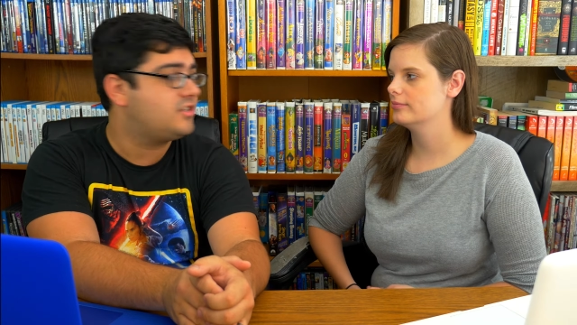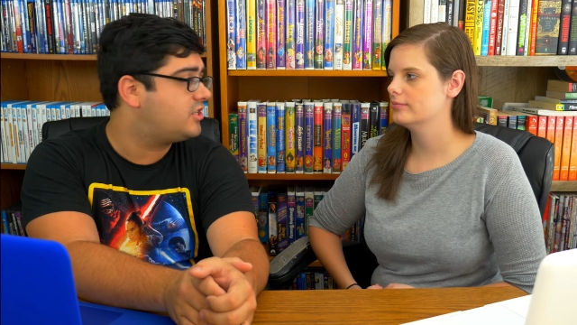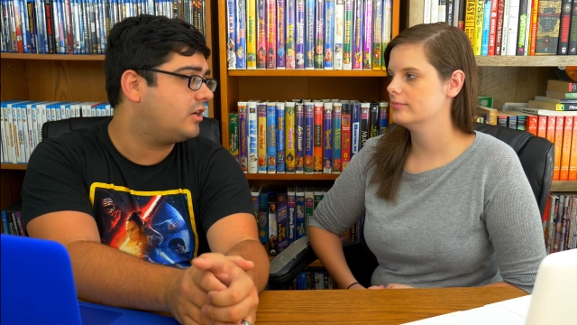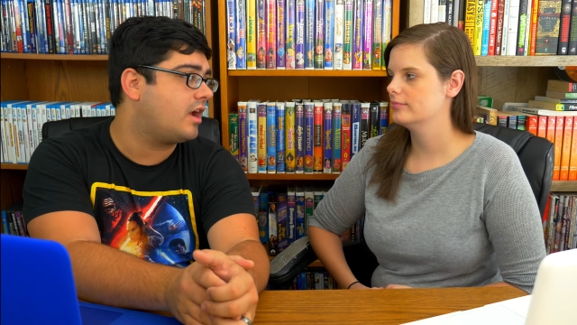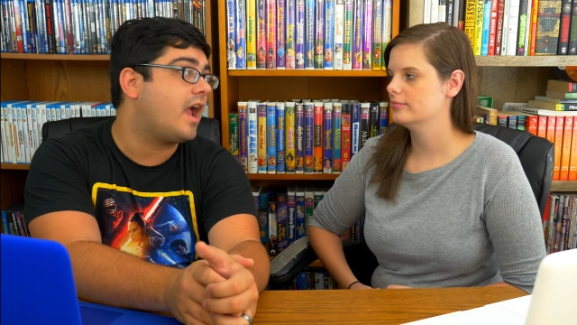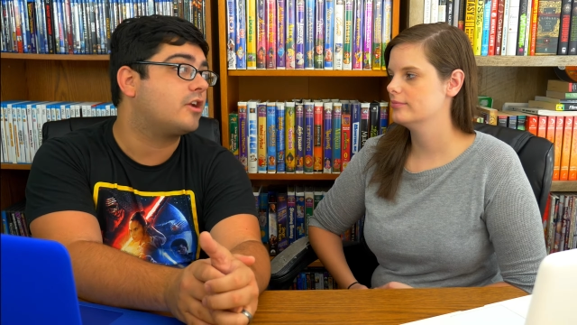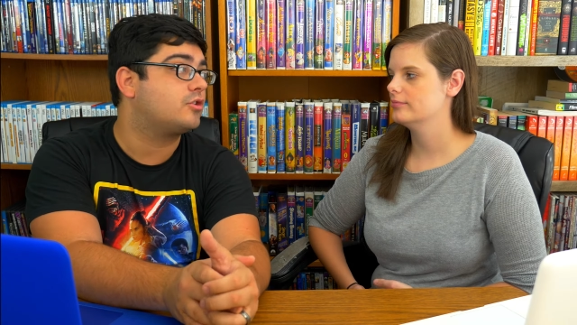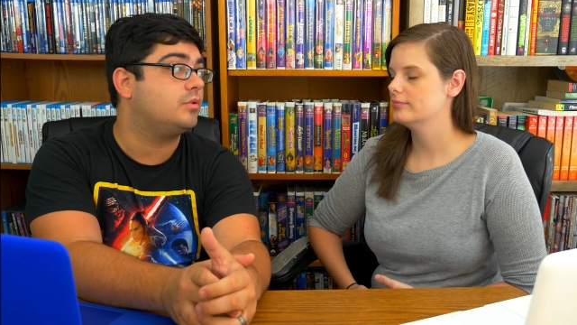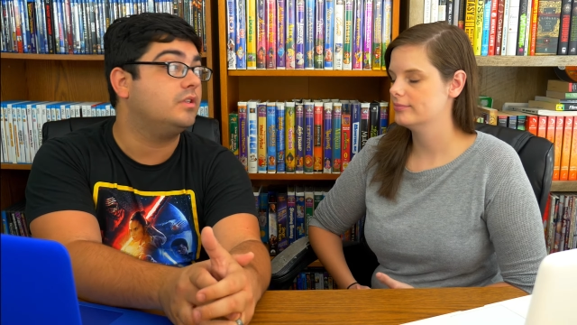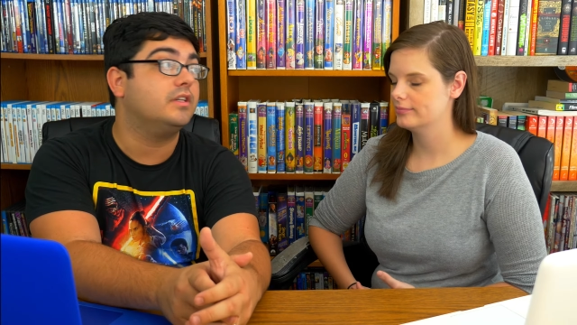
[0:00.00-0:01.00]
Speaker 1: This year,
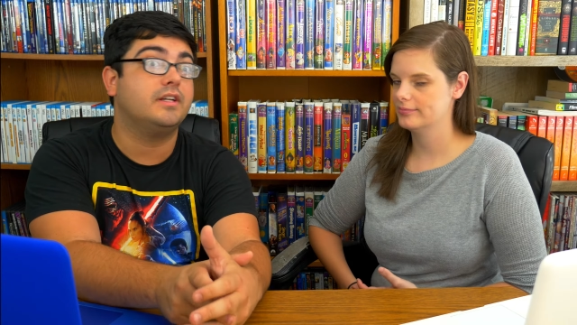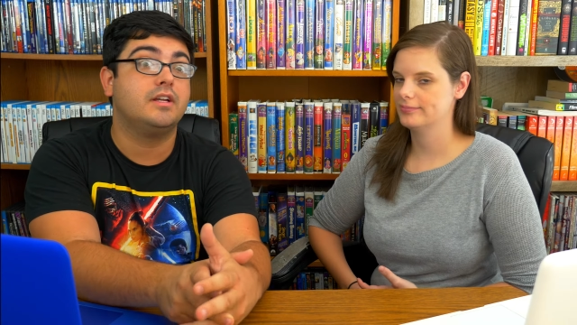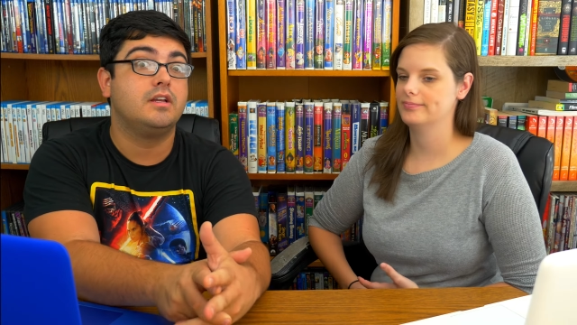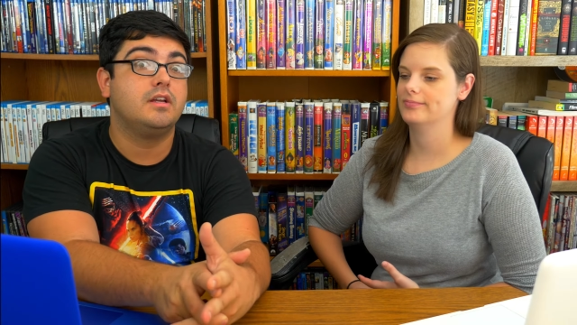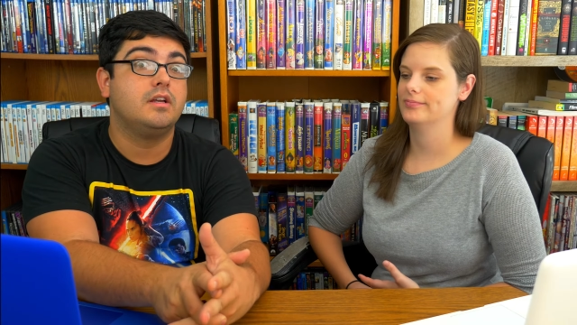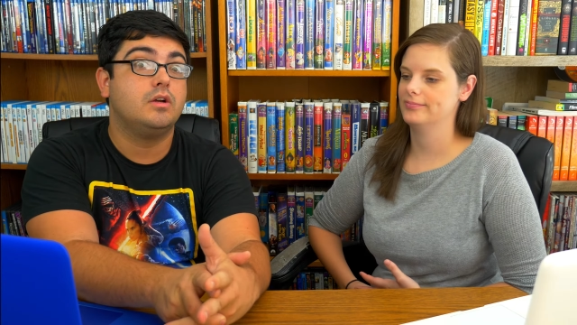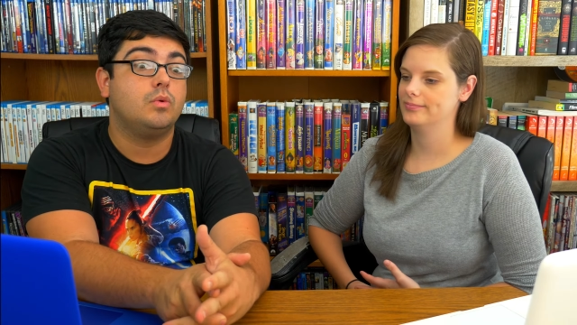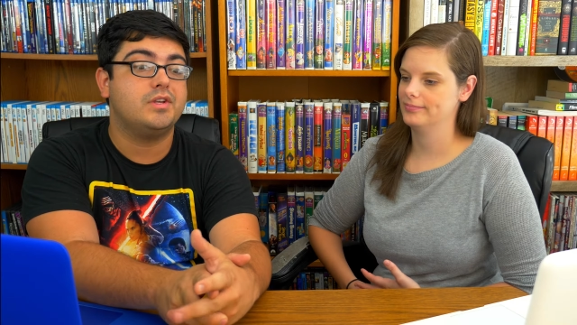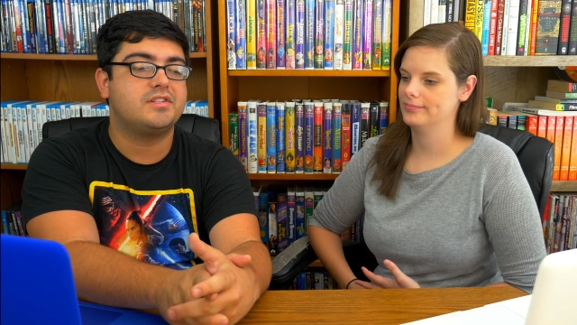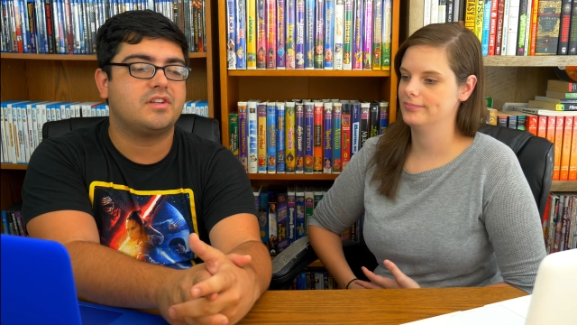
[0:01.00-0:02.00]
actually.
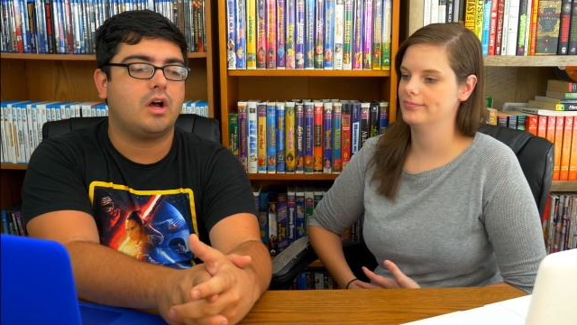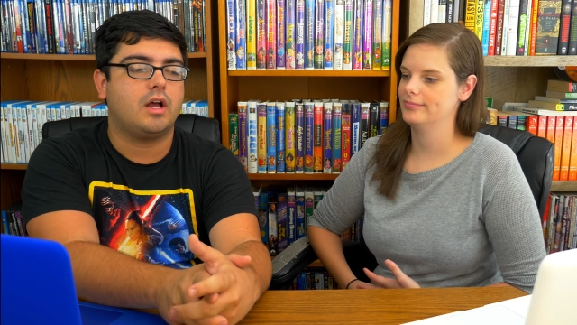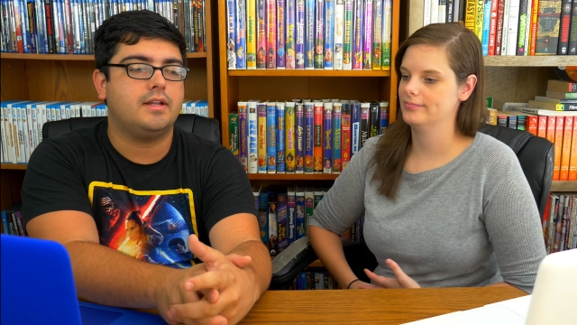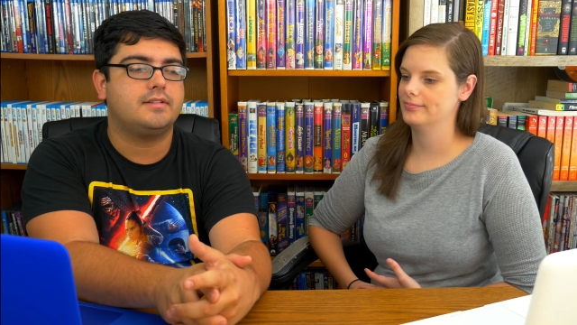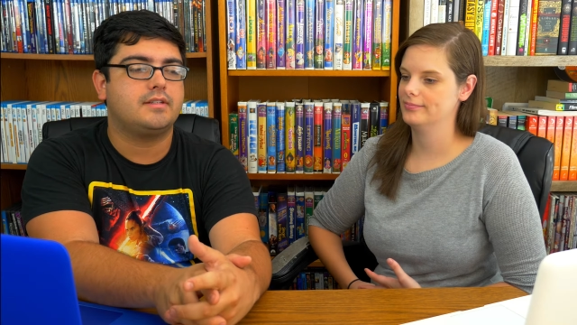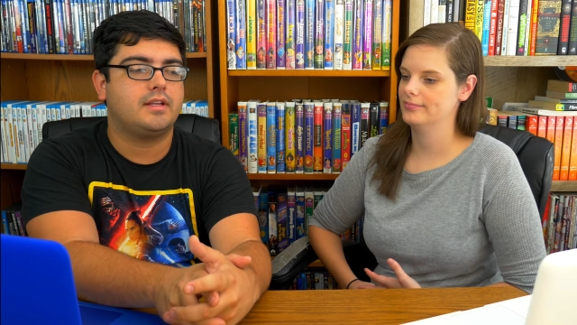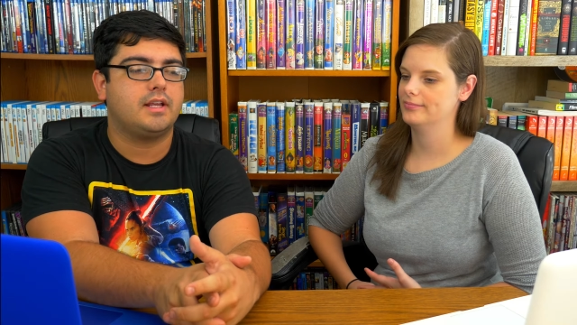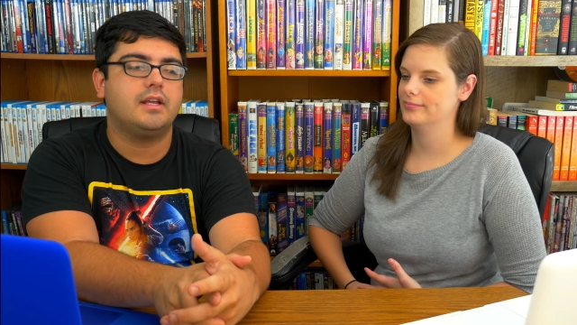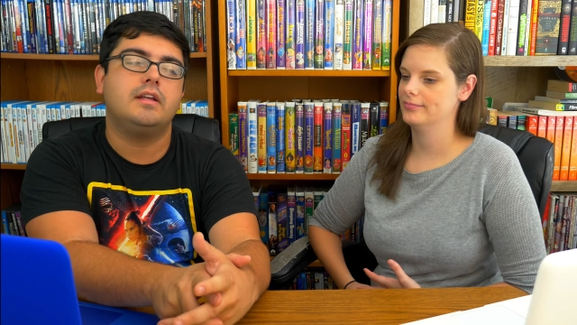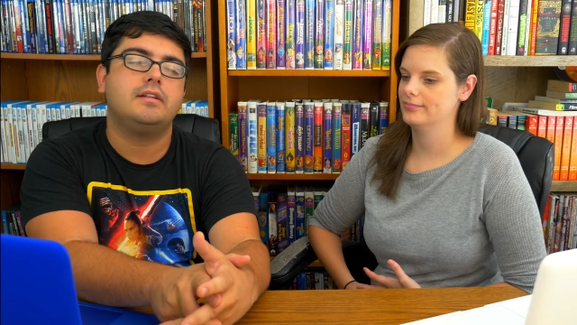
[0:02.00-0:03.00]
We saw it,
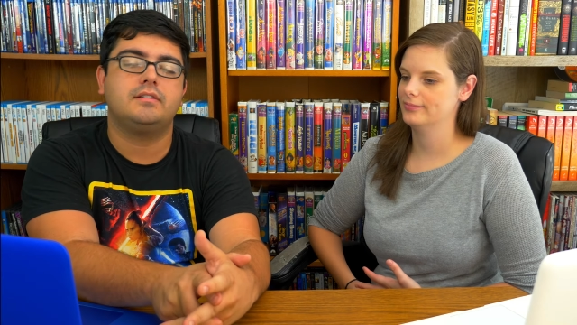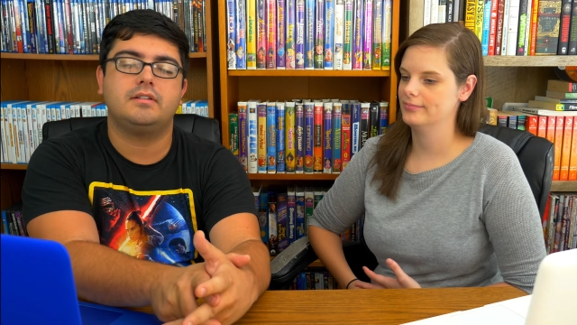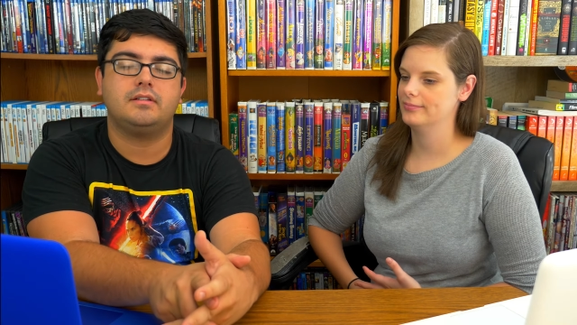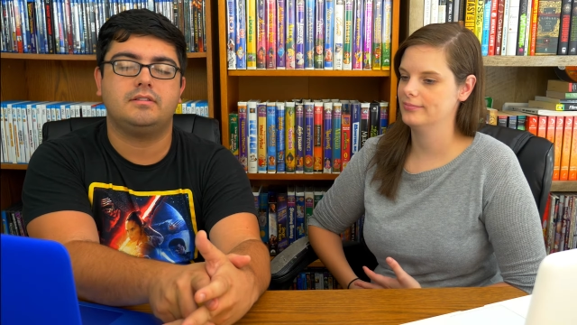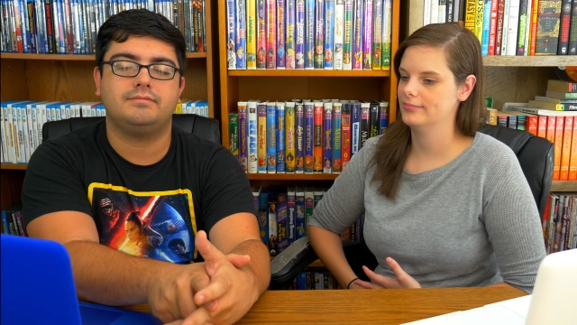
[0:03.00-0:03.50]
and.